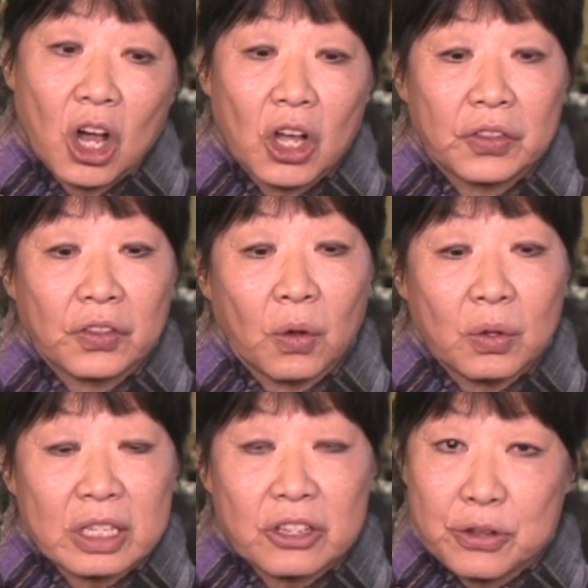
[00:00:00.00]
on
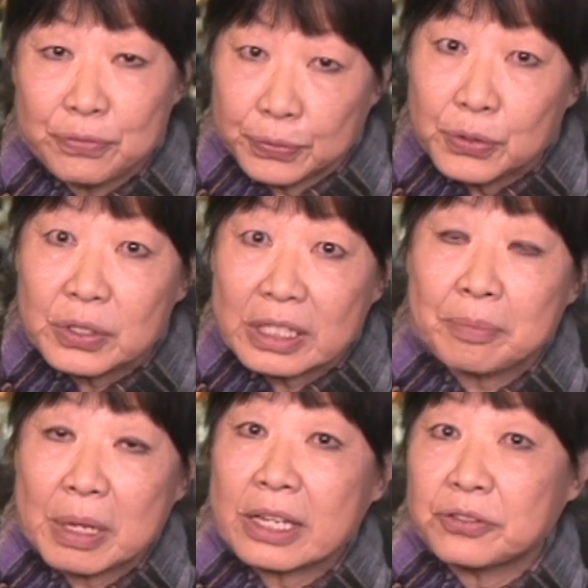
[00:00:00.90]
all the new foods
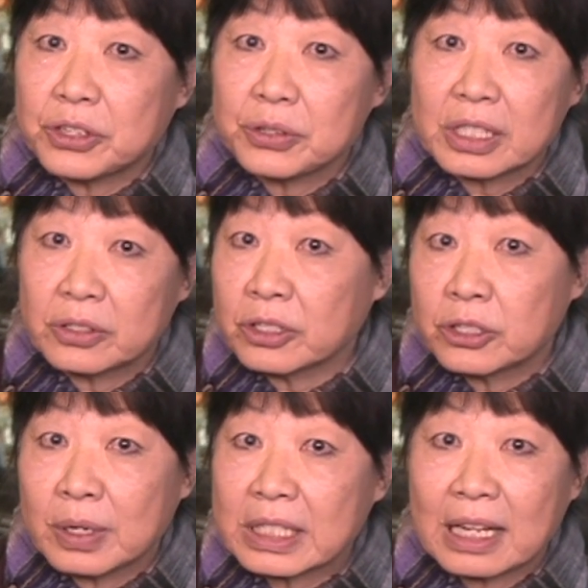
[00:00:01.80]
that are being introduced
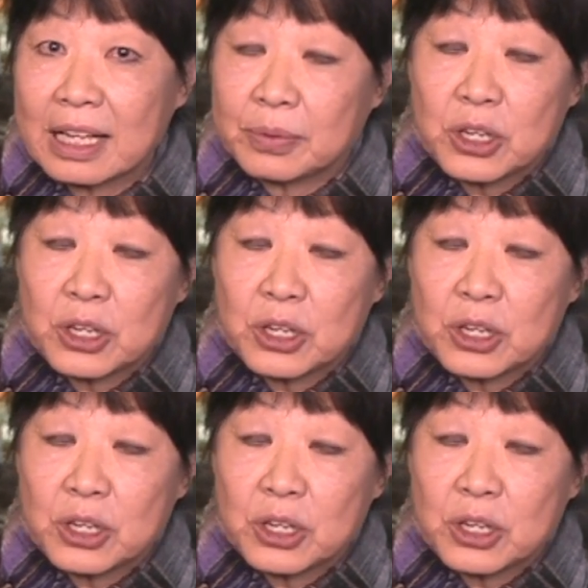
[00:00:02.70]
into our diets.